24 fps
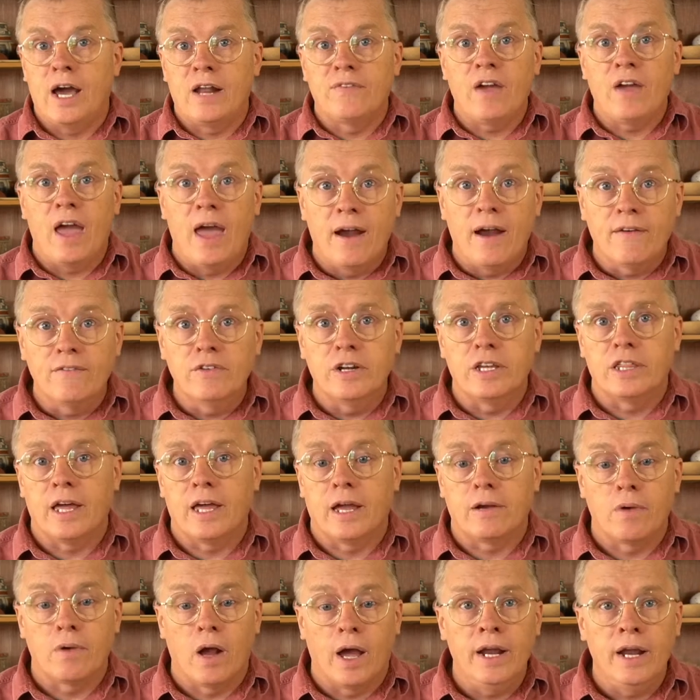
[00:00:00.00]
of everything,
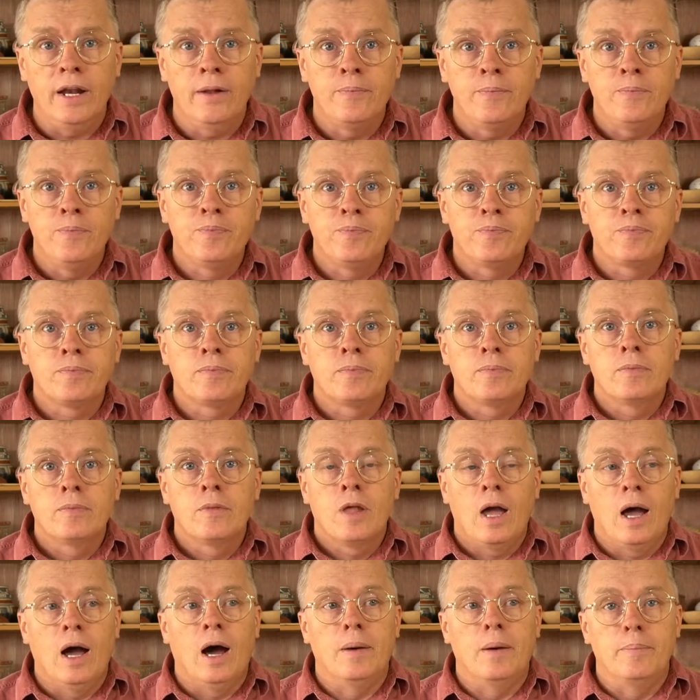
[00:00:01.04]
right?
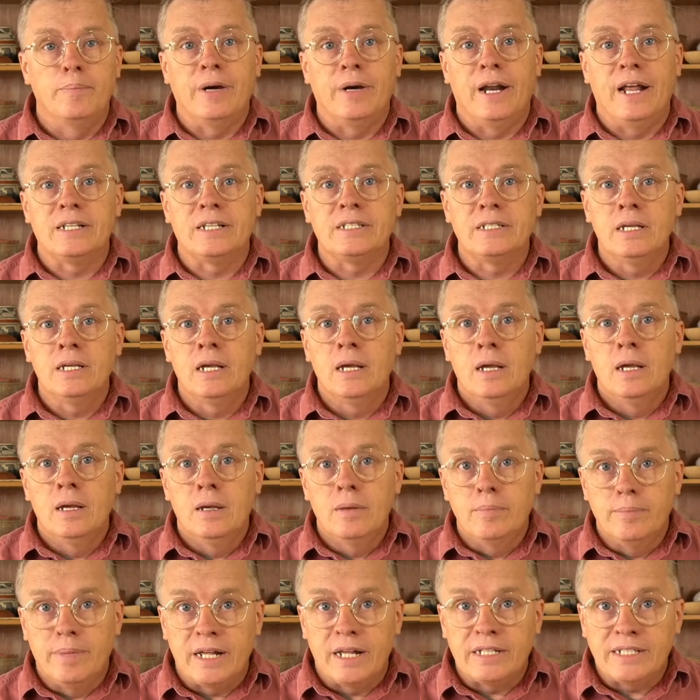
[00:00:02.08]
Uh, but it's
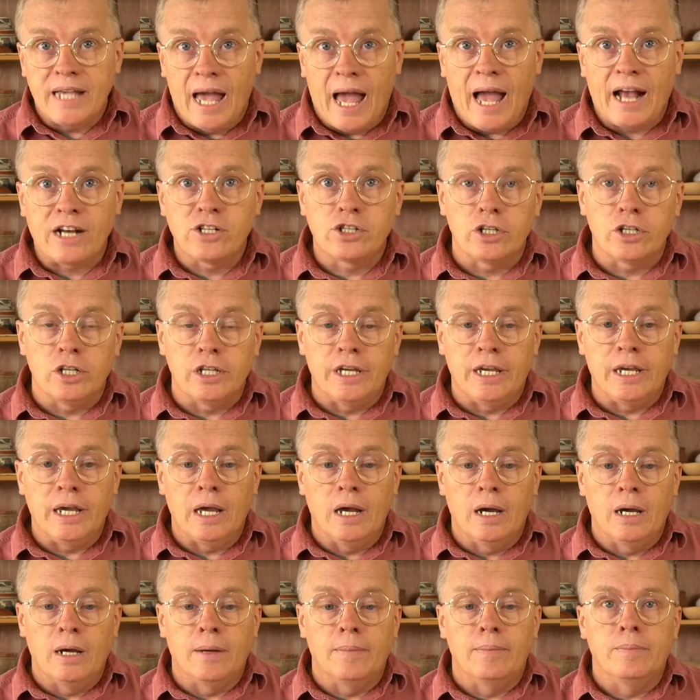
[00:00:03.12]
but it's actually
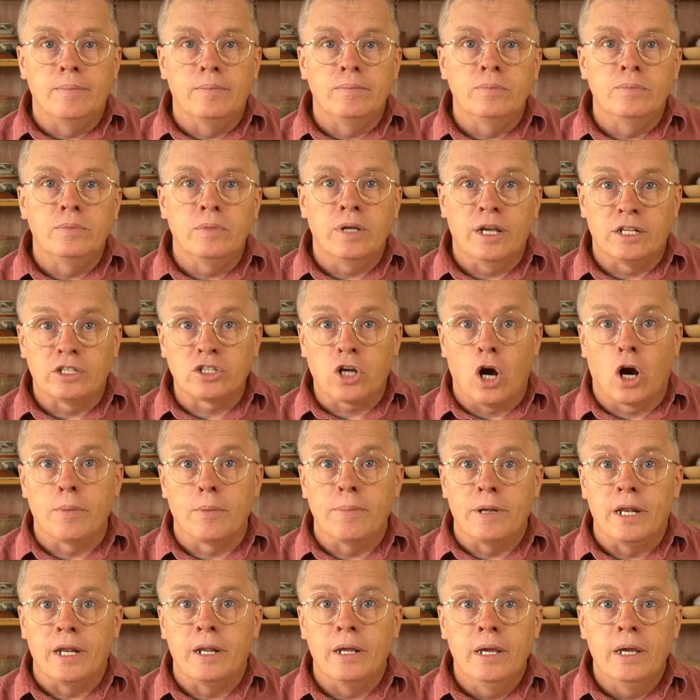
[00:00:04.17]
um, it's
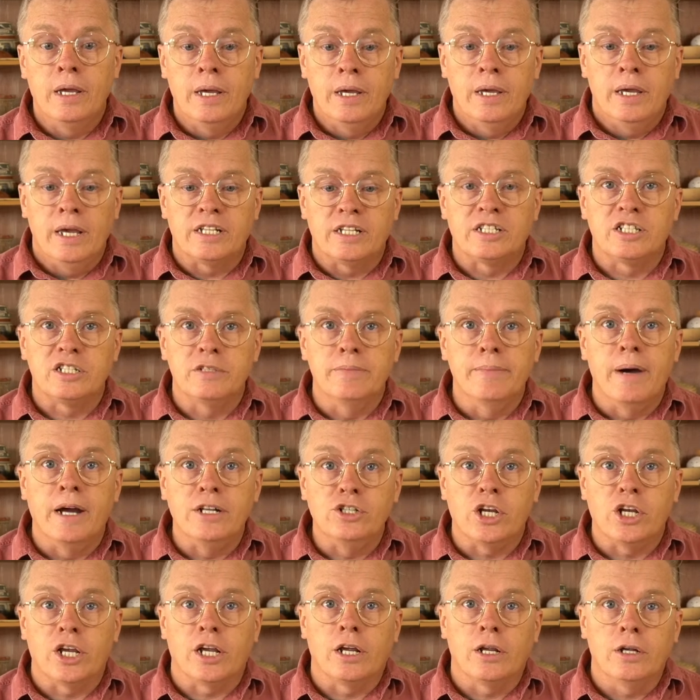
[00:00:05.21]
carbon it's
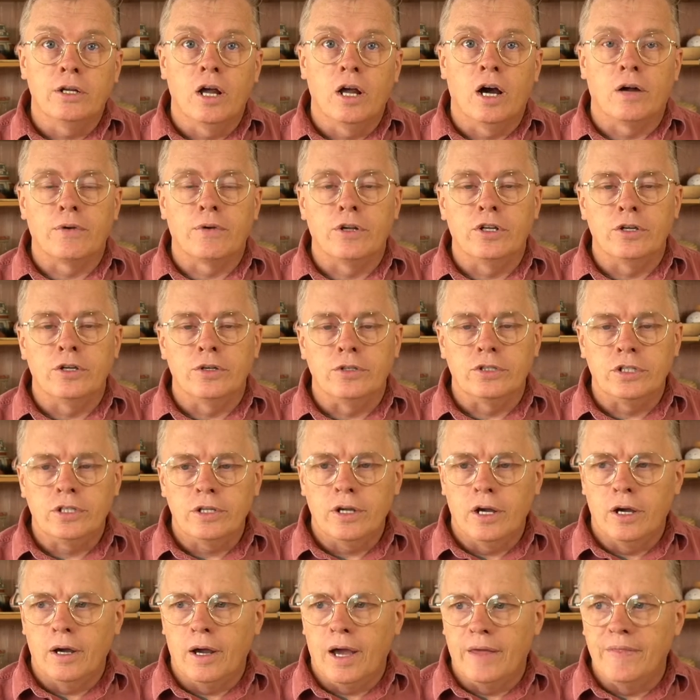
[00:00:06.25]
smudging, not reduced.
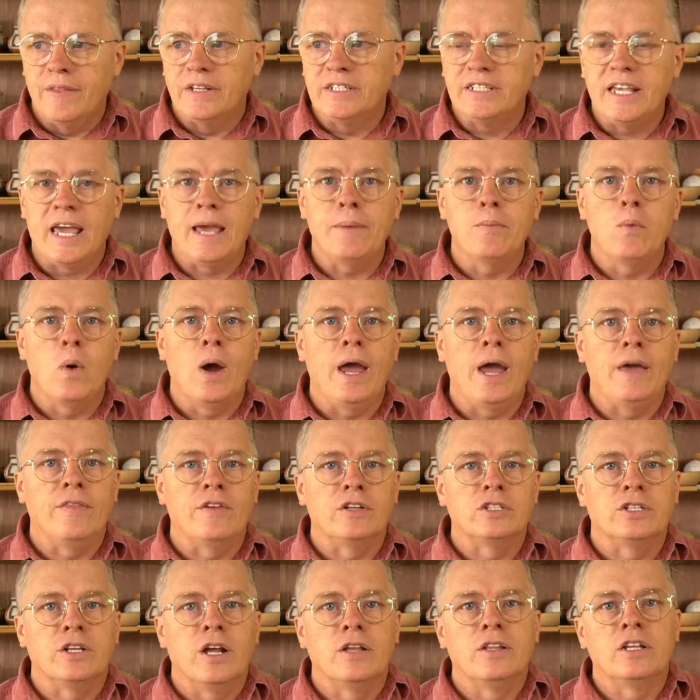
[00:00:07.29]
Uh, and the same way,
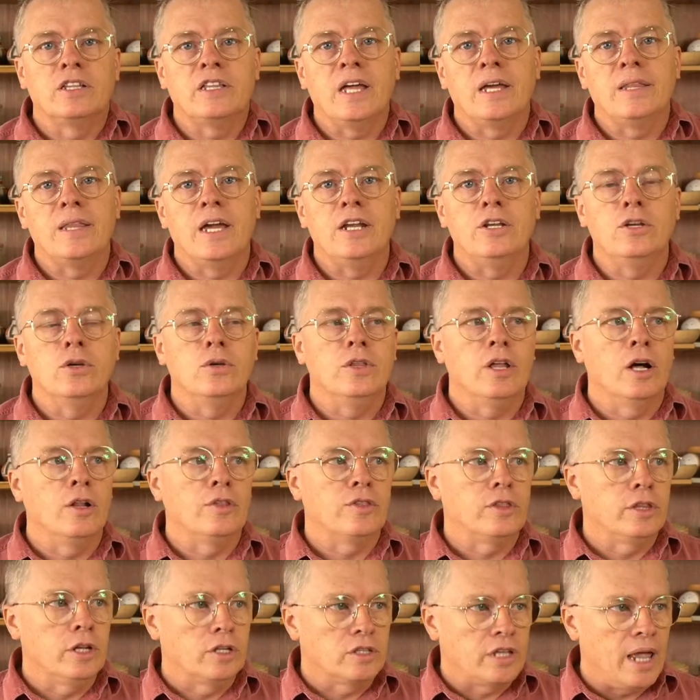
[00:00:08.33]
there's another thing they do. They'll
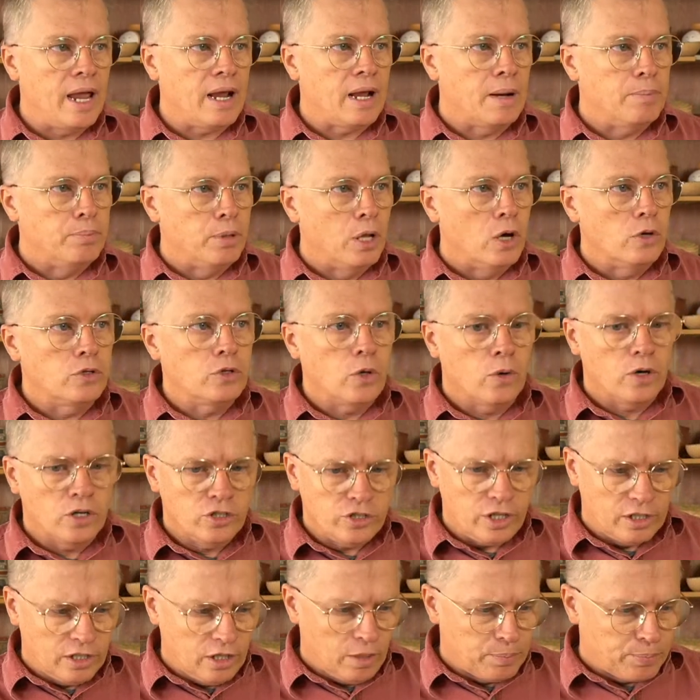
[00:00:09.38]
they'll take a blowtorch,
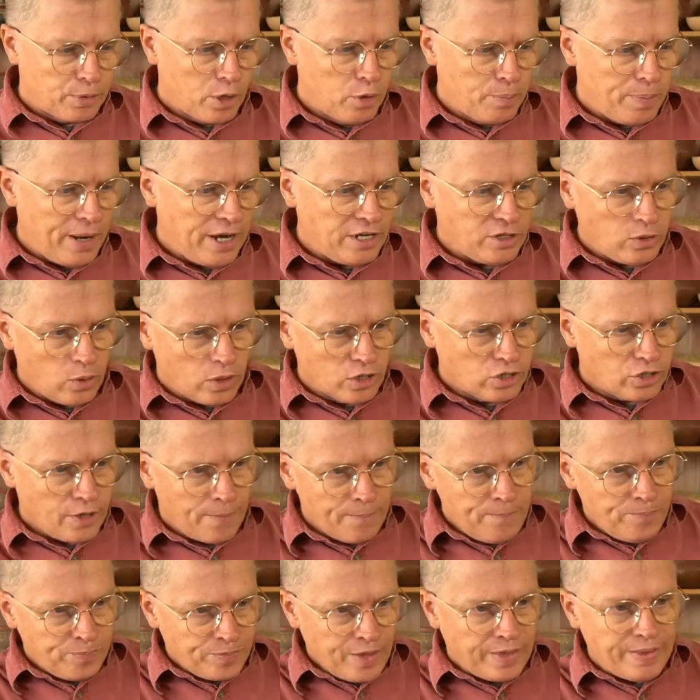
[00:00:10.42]
a little propane torch,
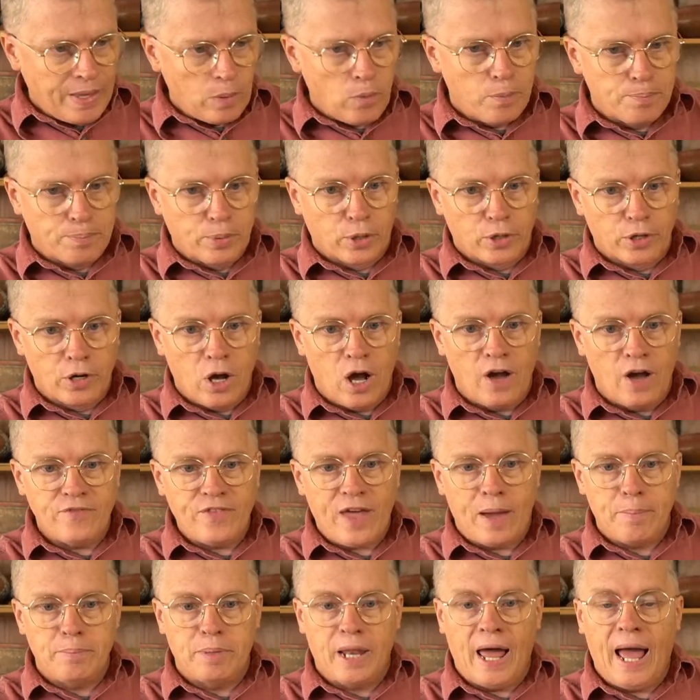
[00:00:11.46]
and they will burn off
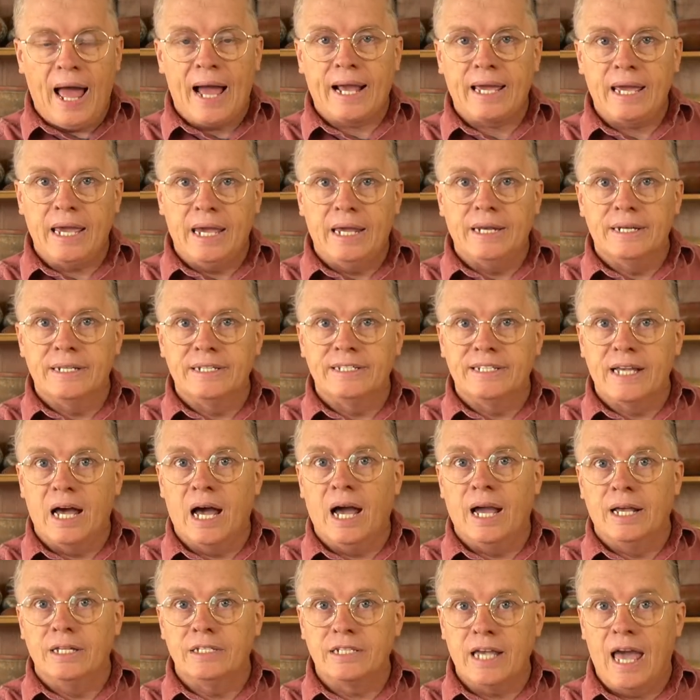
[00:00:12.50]
that black in
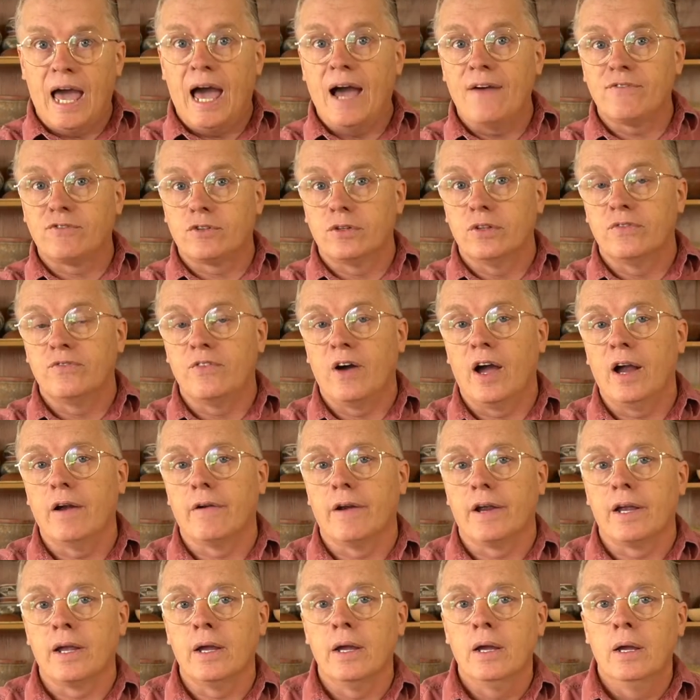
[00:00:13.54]
designs after the
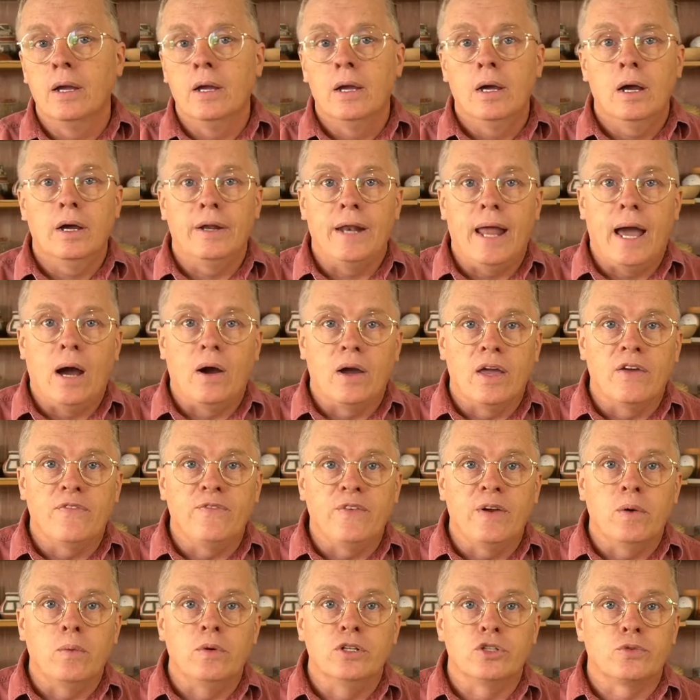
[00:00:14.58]
firing. Now, if
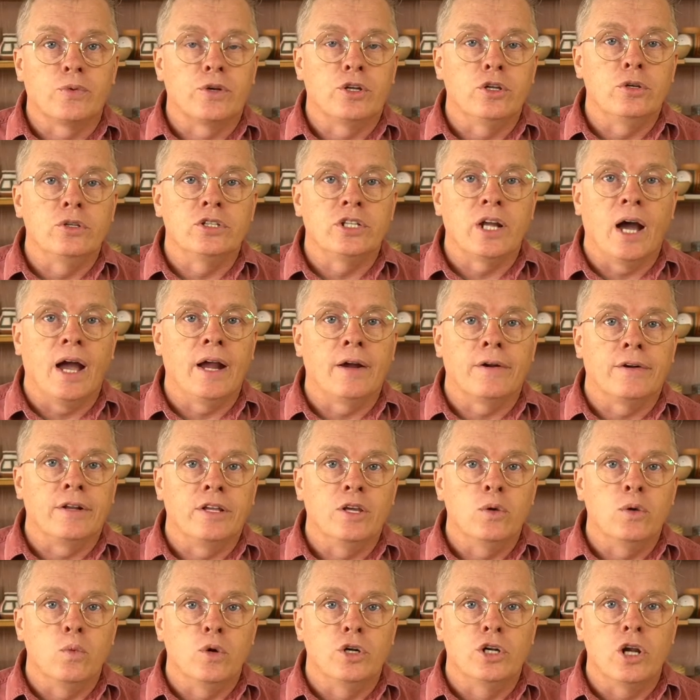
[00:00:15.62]
it was reduced iron, you
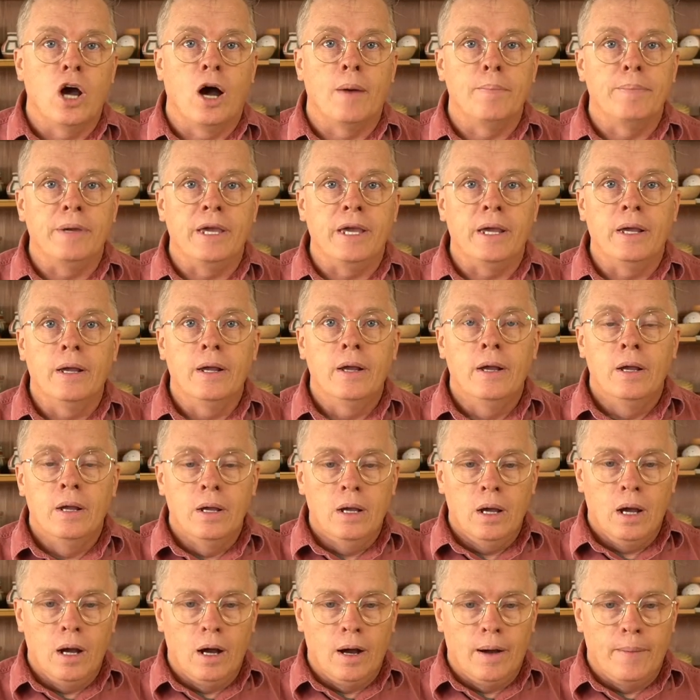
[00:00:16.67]
would not be
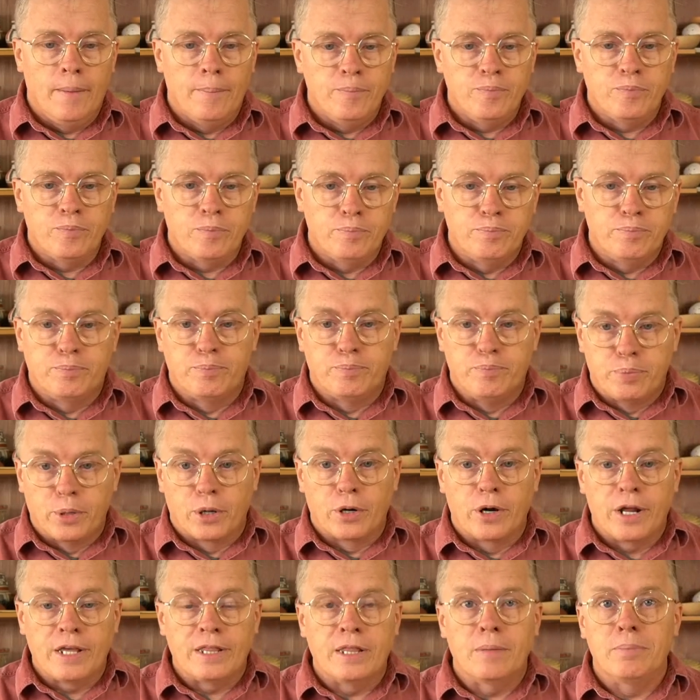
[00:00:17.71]
um,
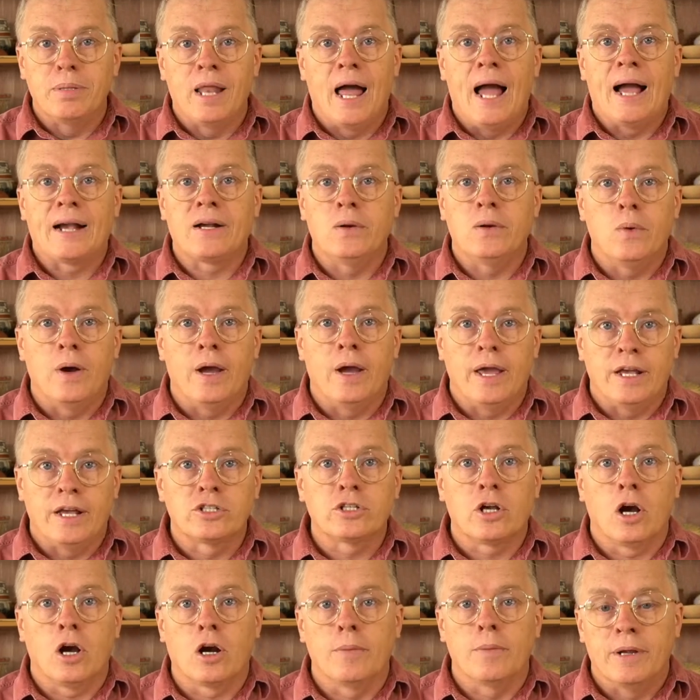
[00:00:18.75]
burning the black away. It's
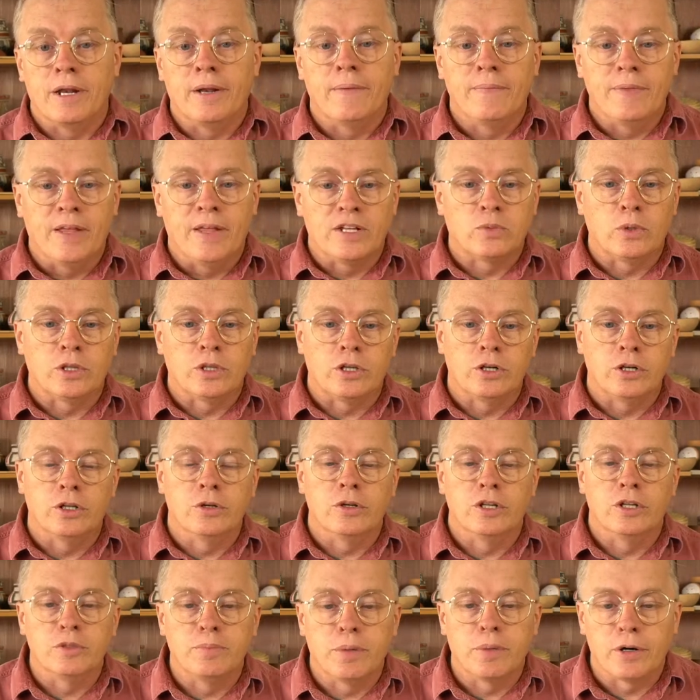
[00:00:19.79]
carbon. That's what they're doing
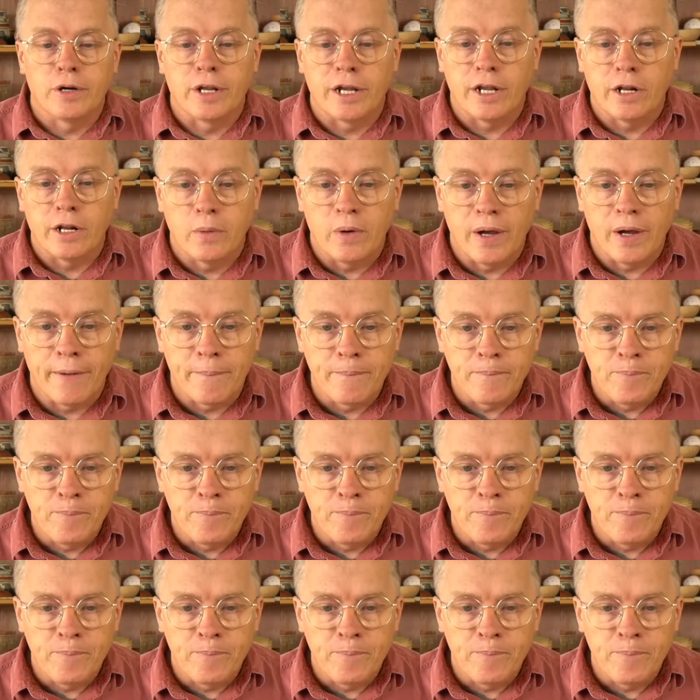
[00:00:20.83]
is burning it away.